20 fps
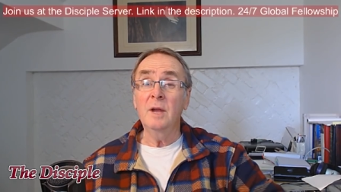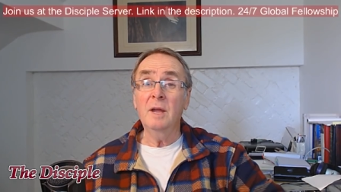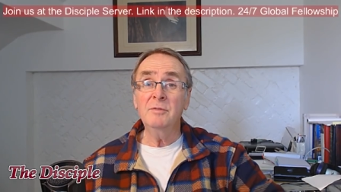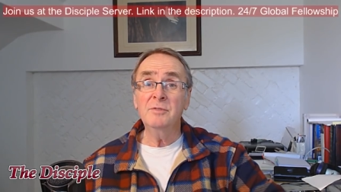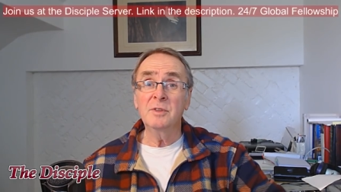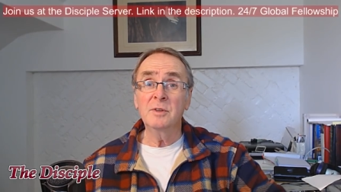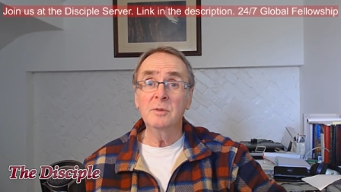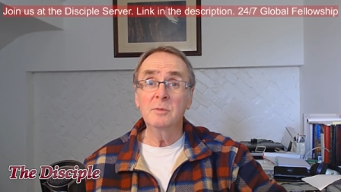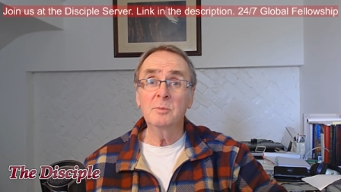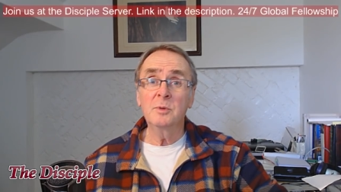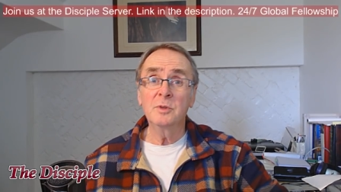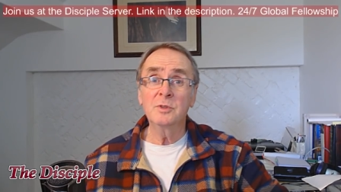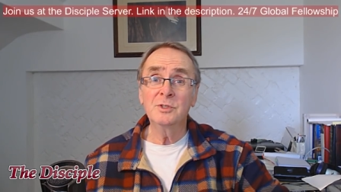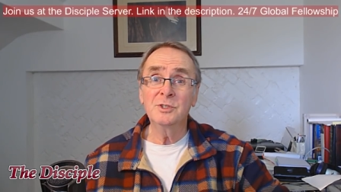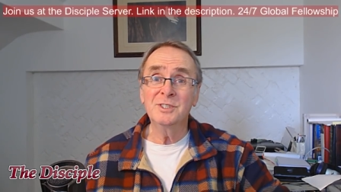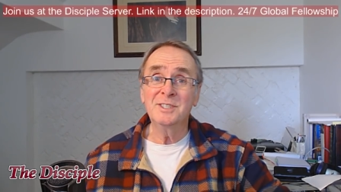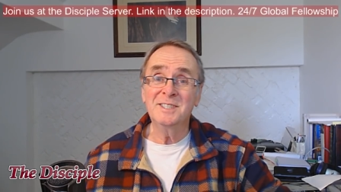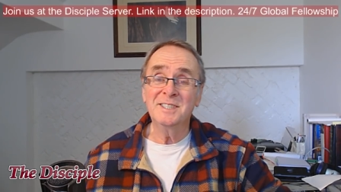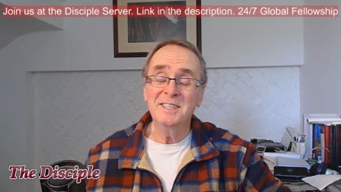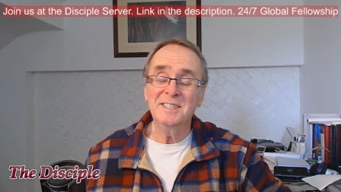Good afternoon,
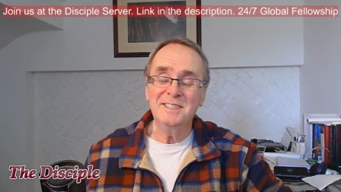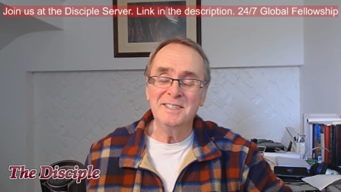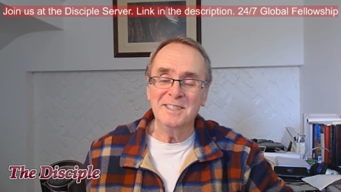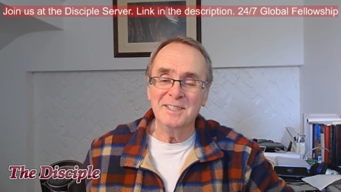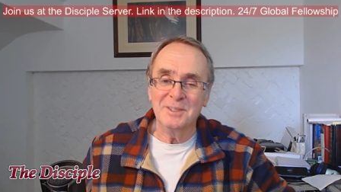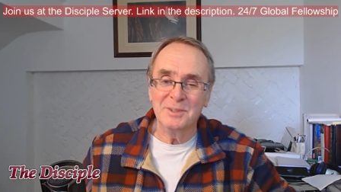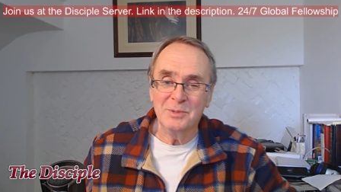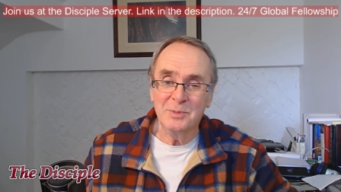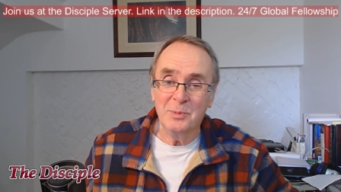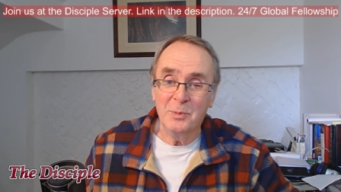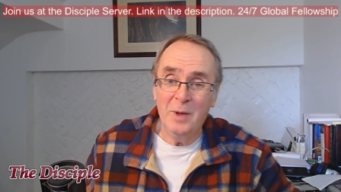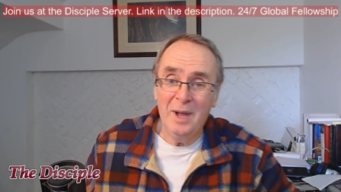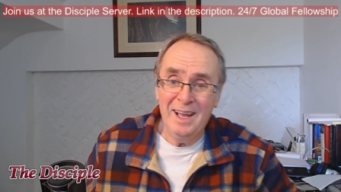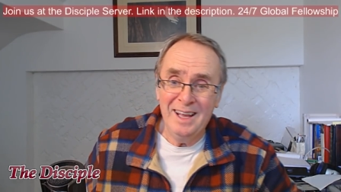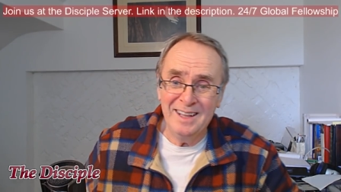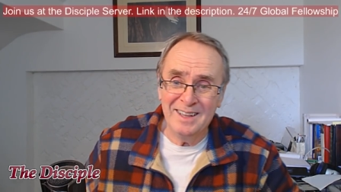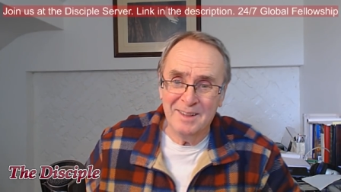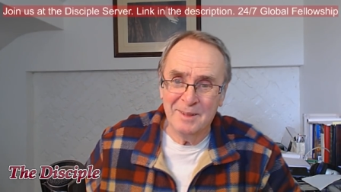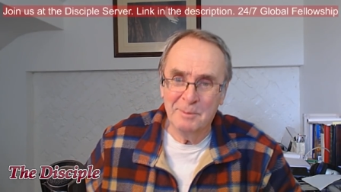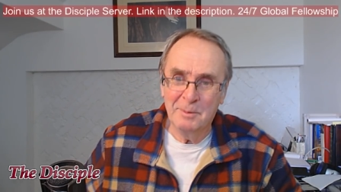brothers and sisters.
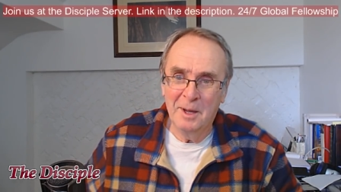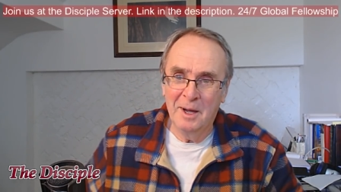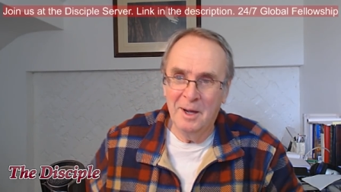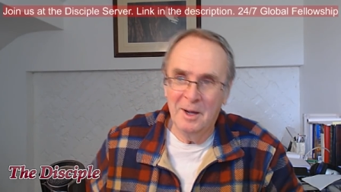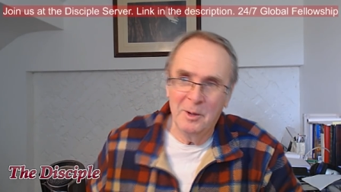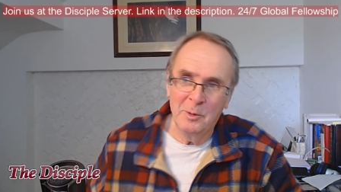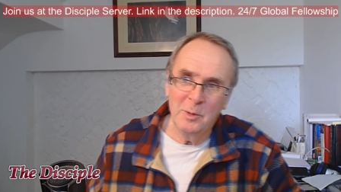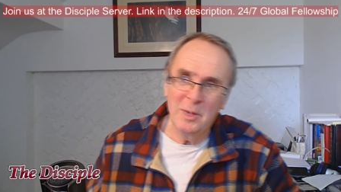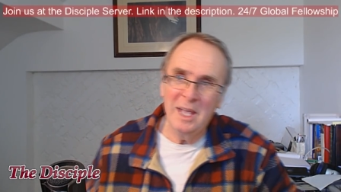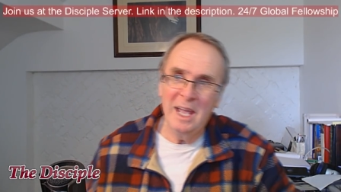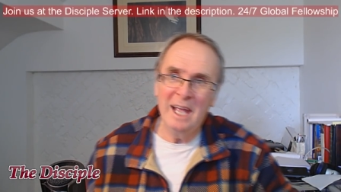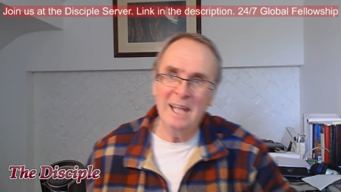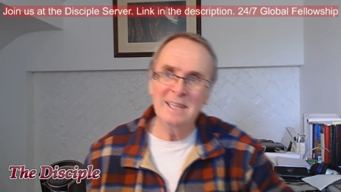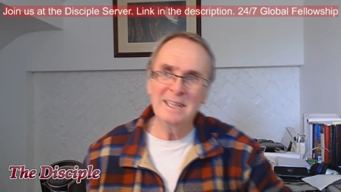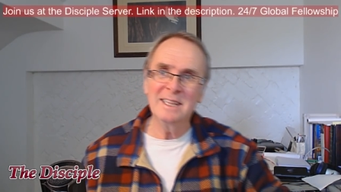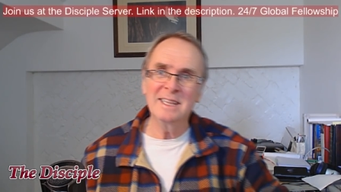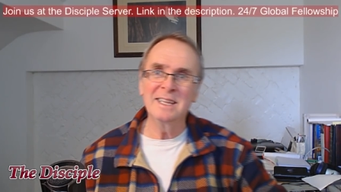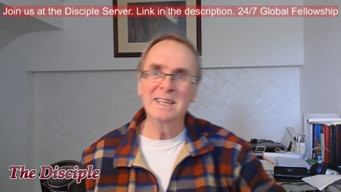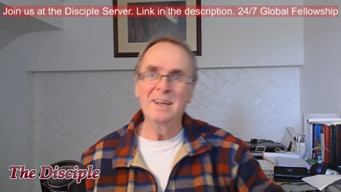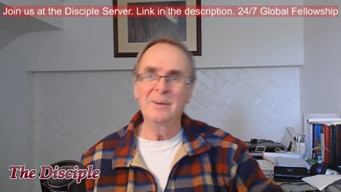Well, are we
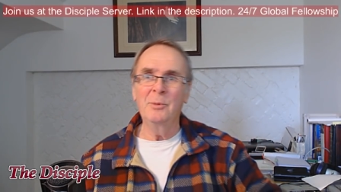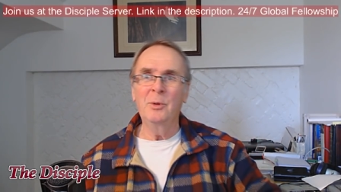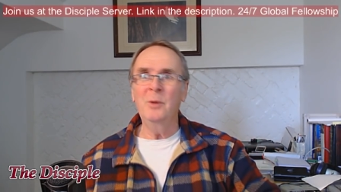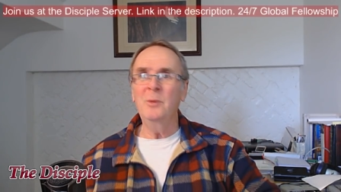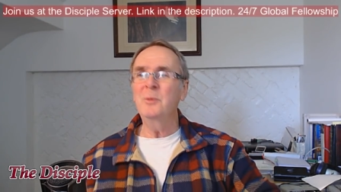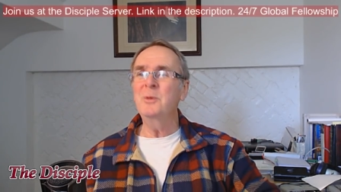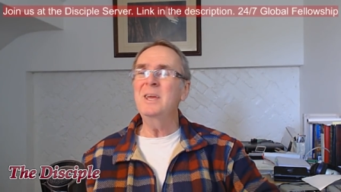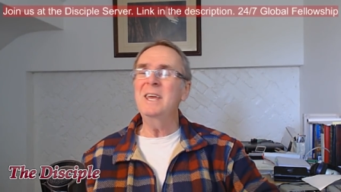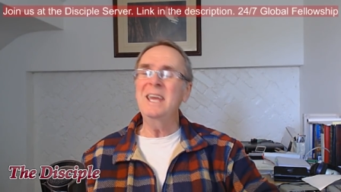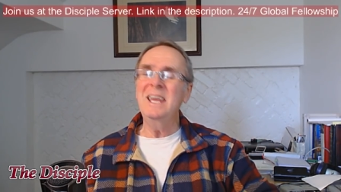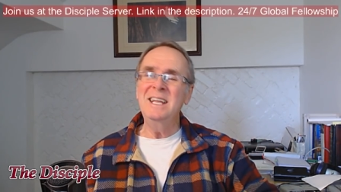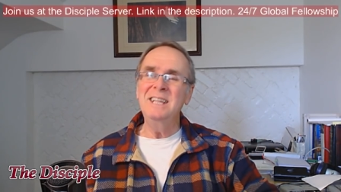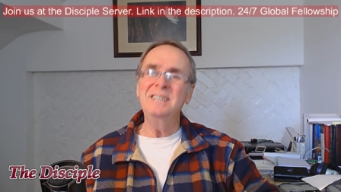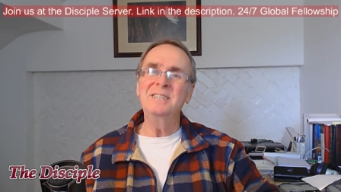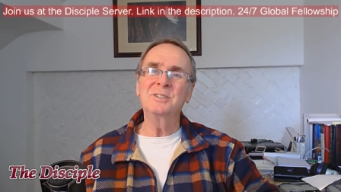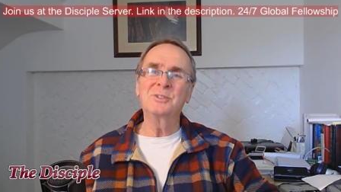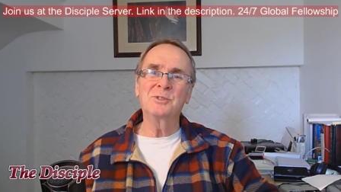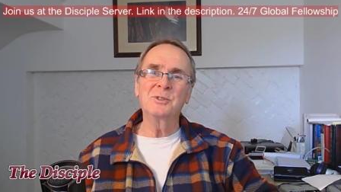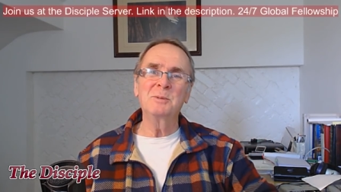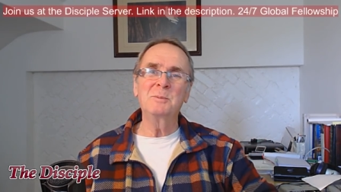at were we
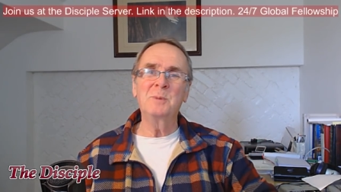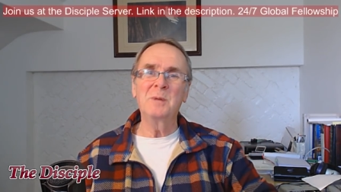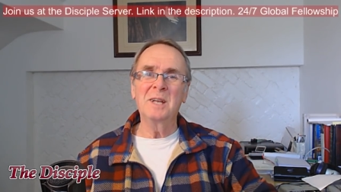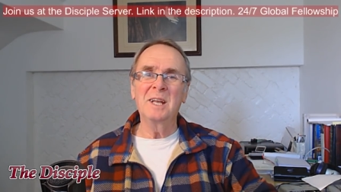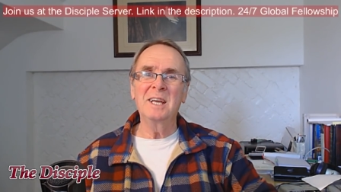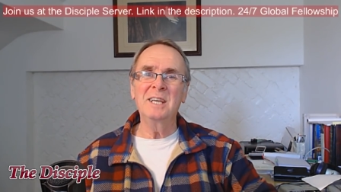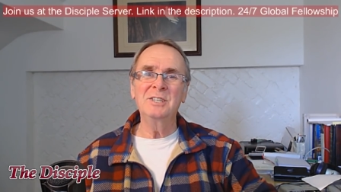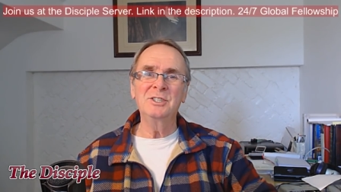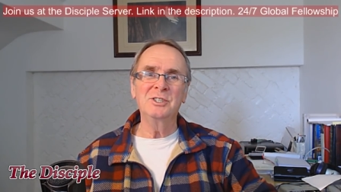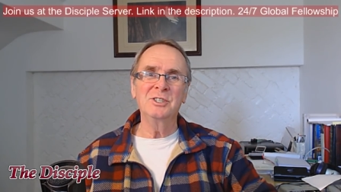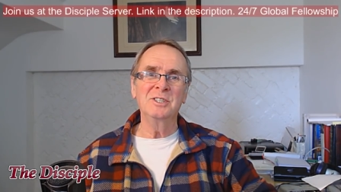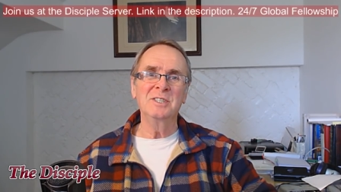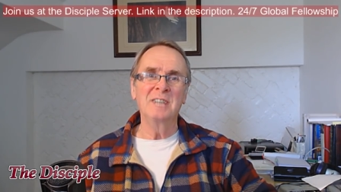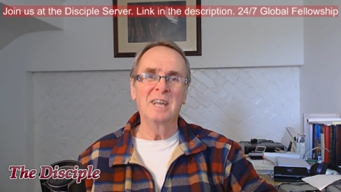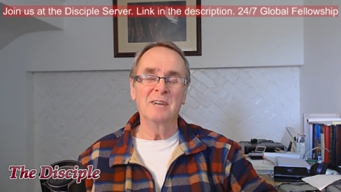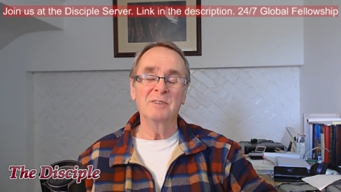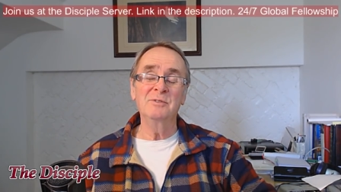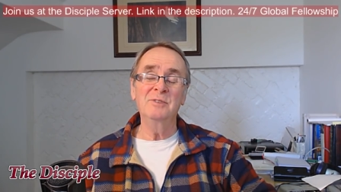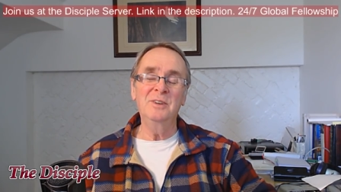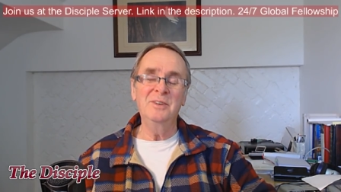in the
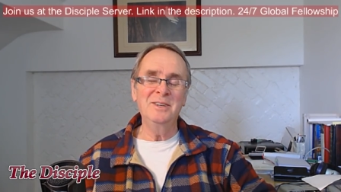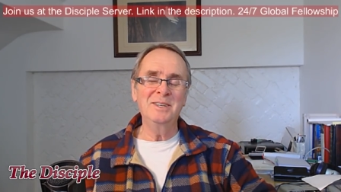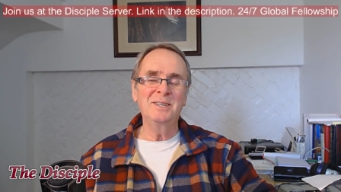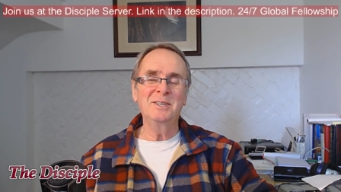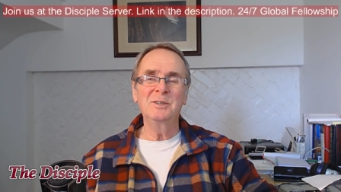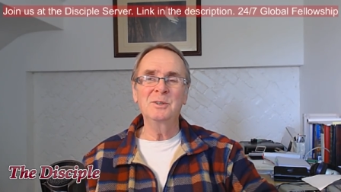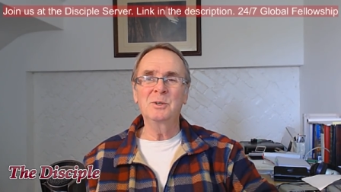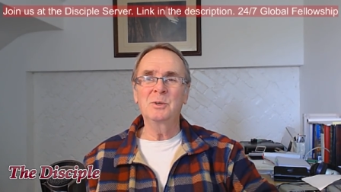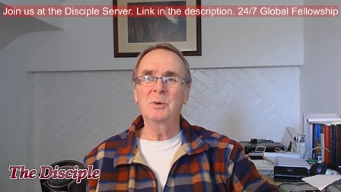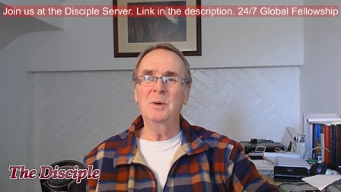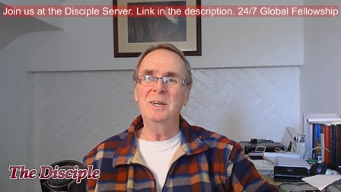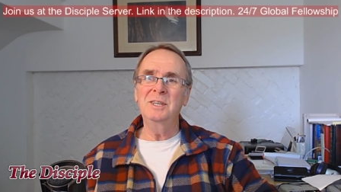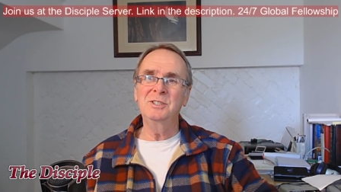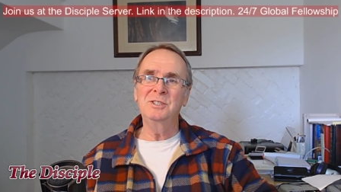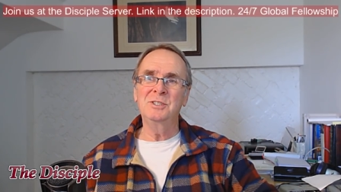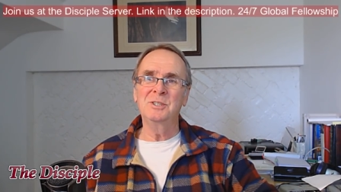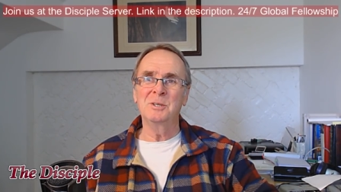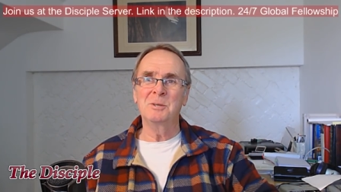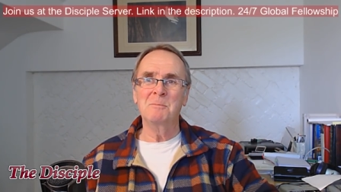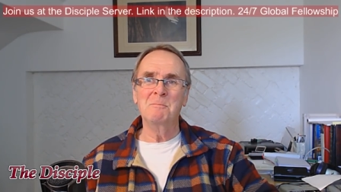tribulation yet? Very good
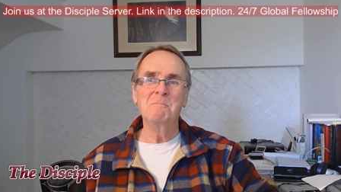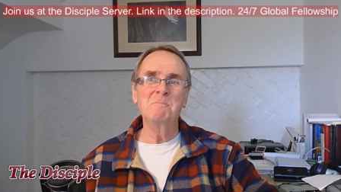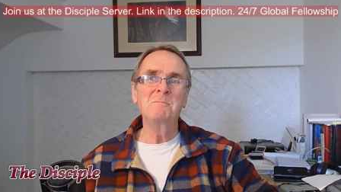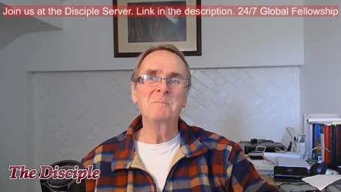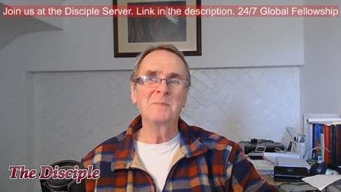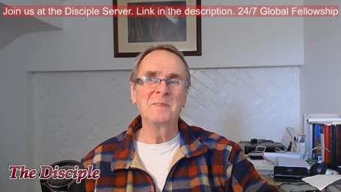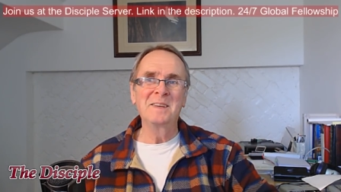question.